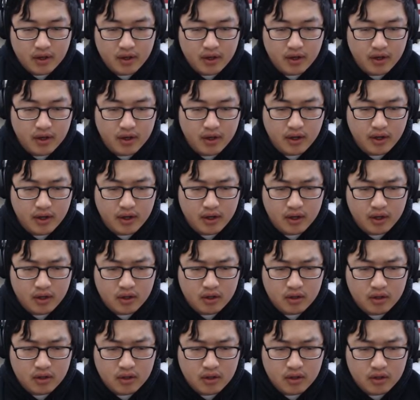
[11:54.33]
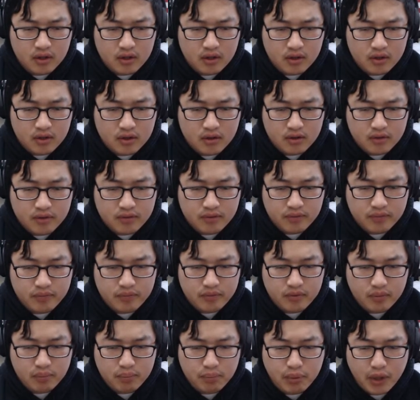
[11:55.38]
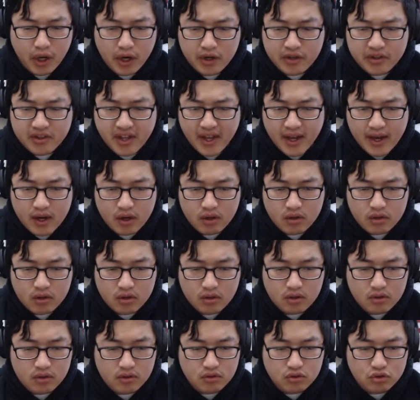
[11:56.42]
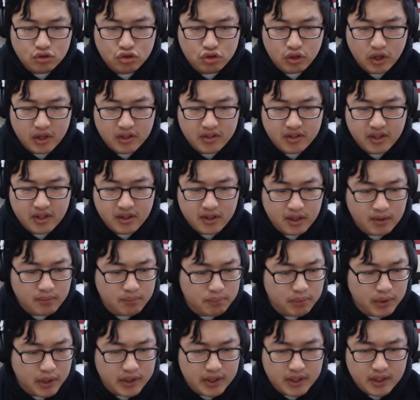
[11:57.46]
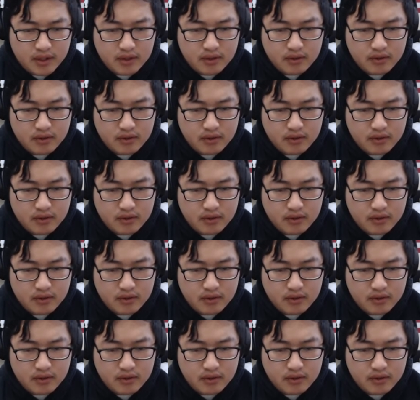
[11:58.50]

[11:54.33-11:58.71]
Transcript: uh Bugged out drug dealing buddy.